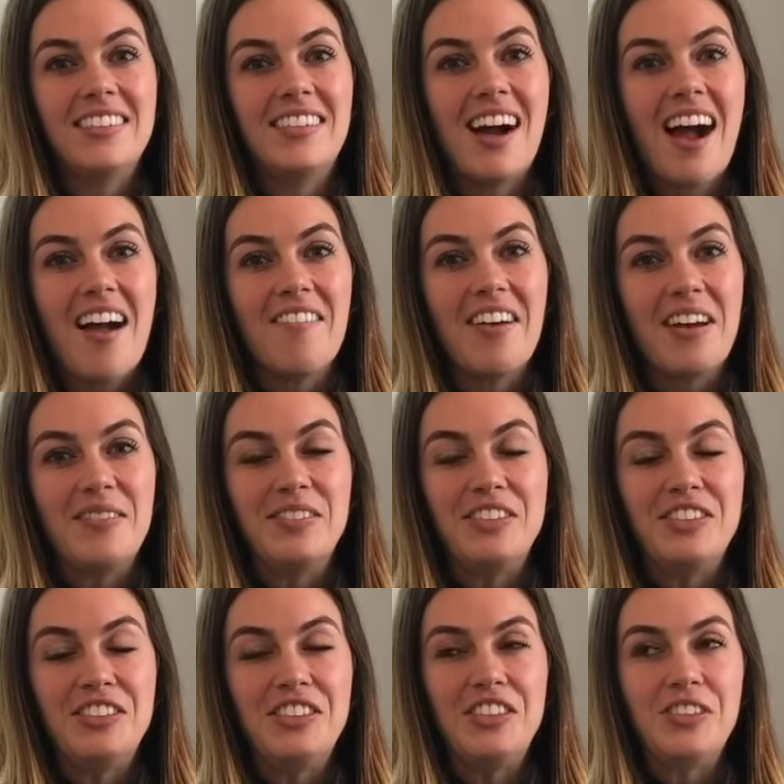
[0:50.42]
I want him
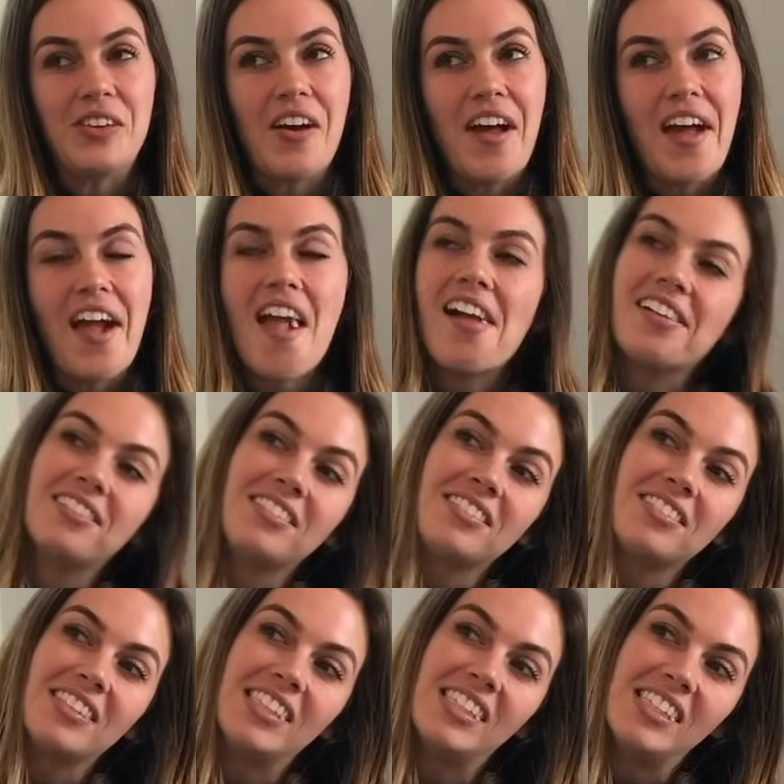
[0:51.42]
to enjoy
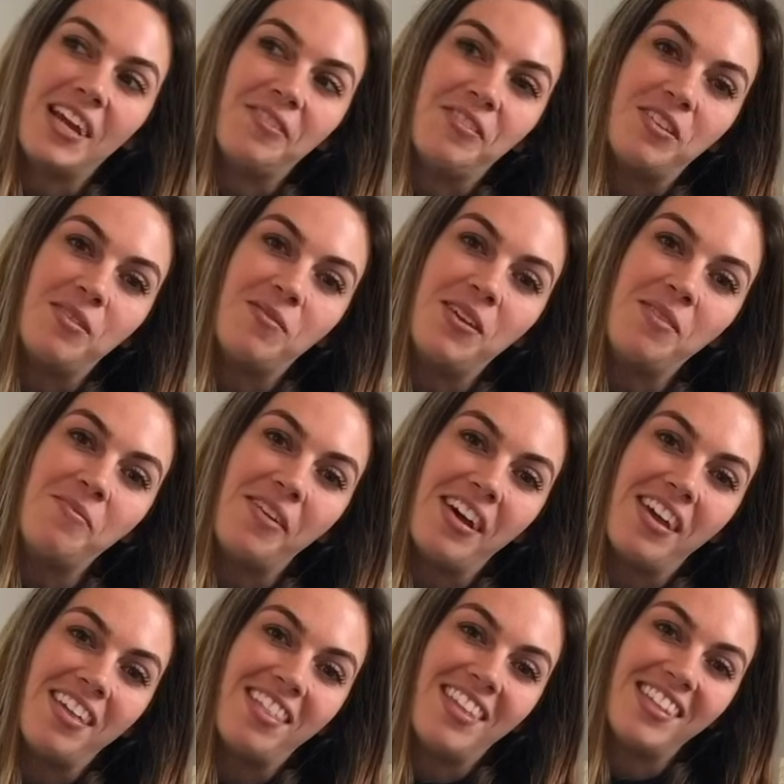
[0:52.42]
his time with me, but
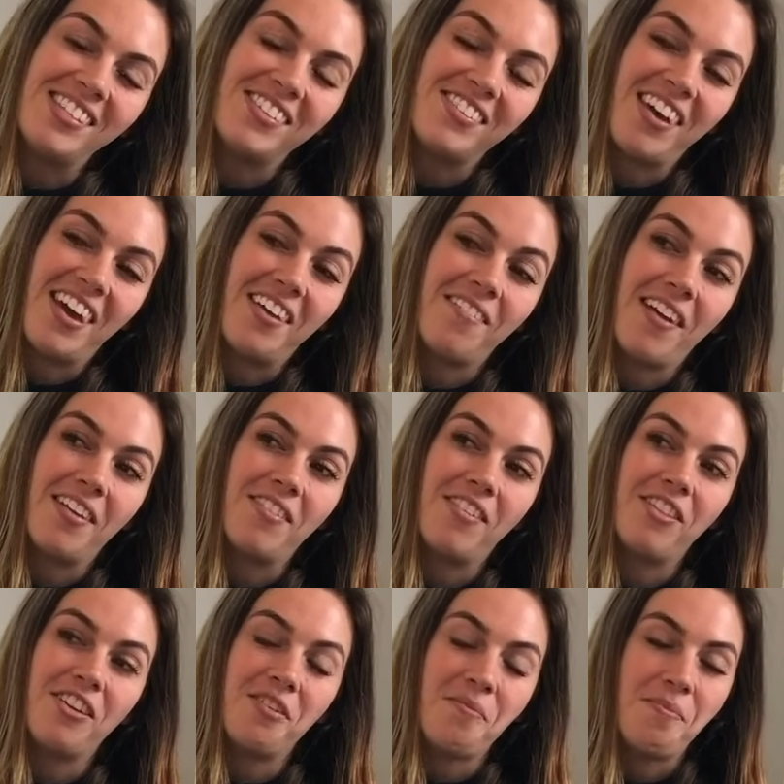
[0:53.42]
that's okay. I'd
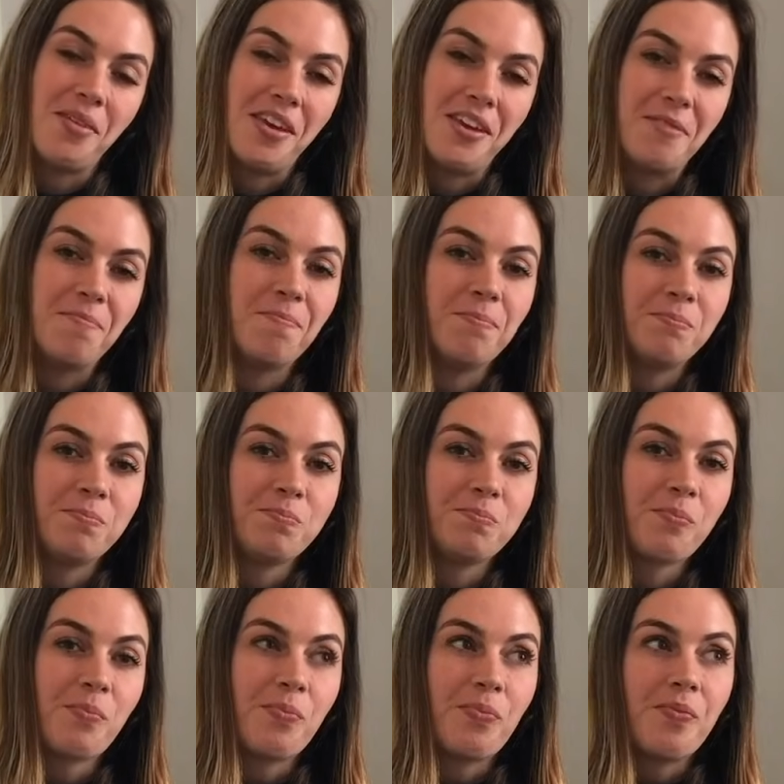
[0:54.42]
rather him be
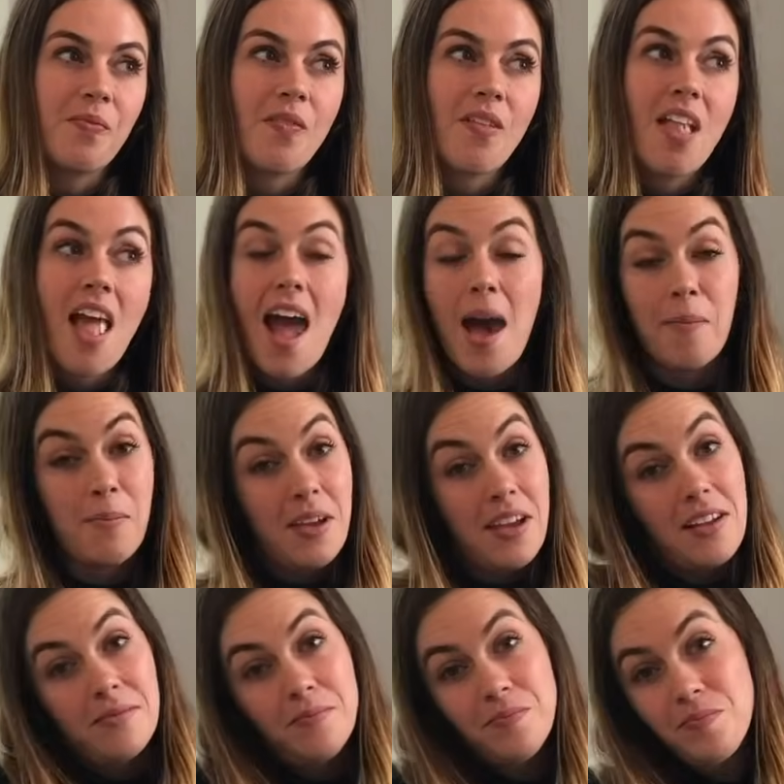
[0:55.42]

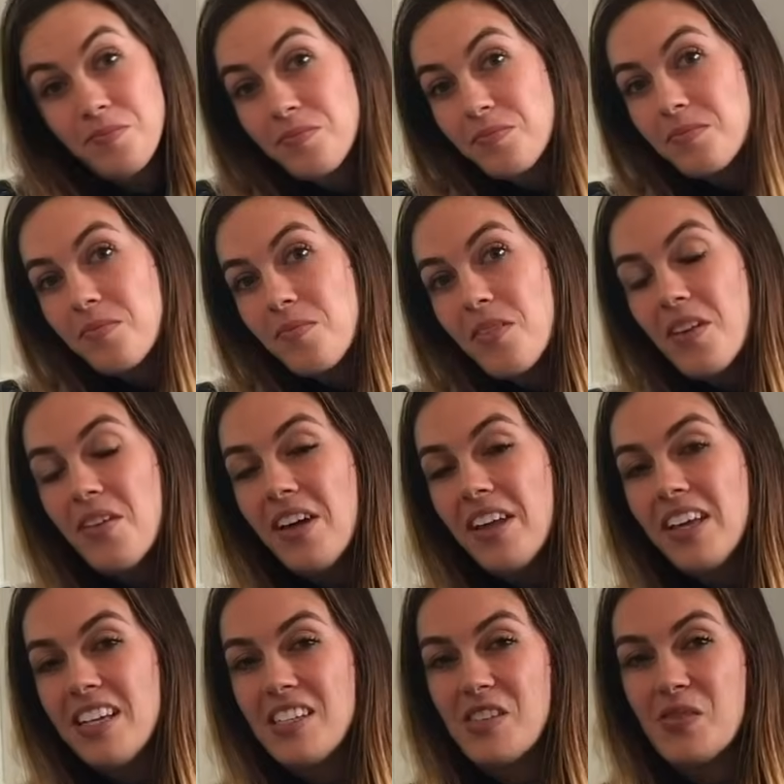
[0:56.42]
happy while
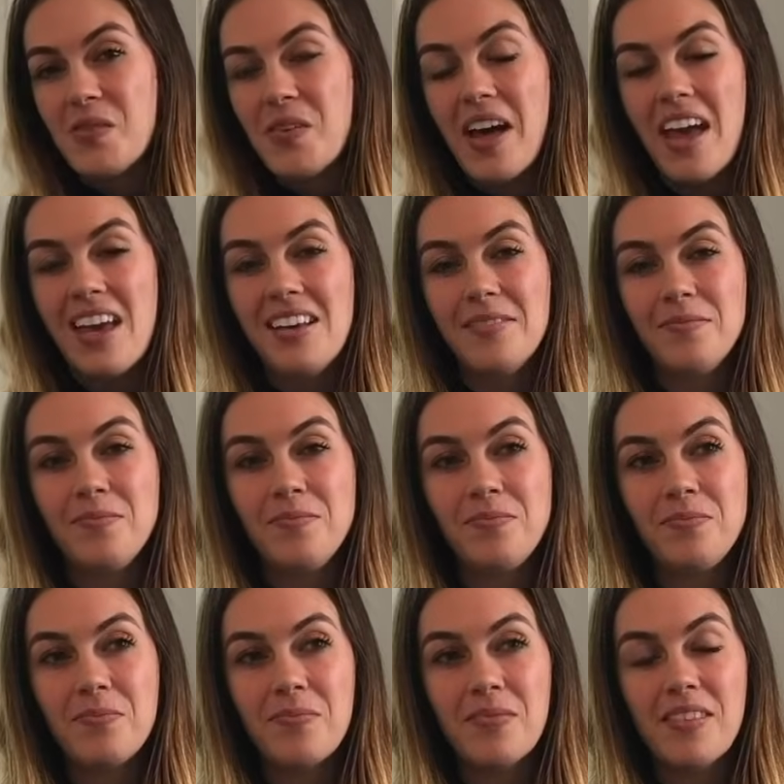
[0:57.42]
he's away.
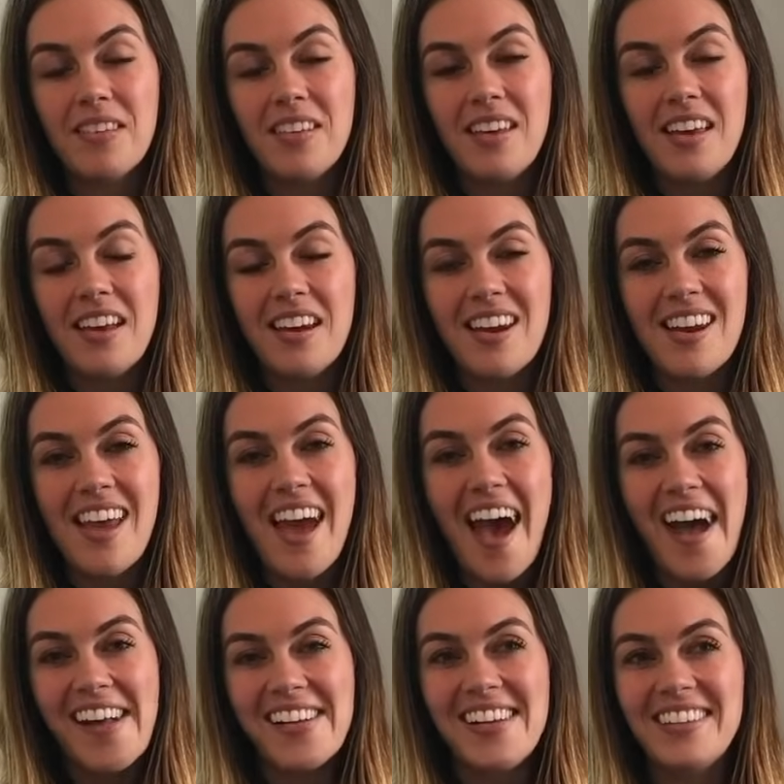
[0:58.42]
And
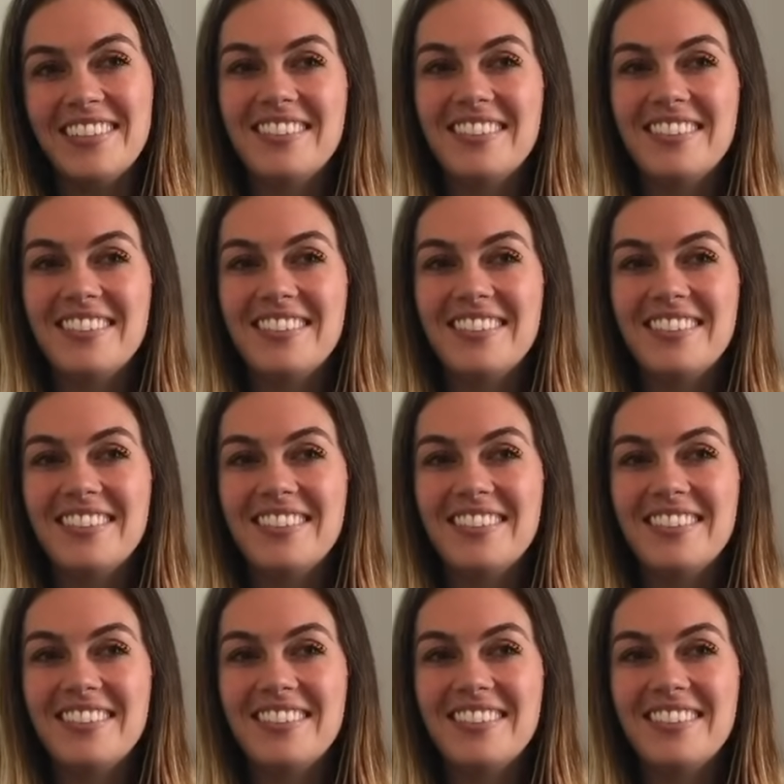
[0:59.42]
yeah.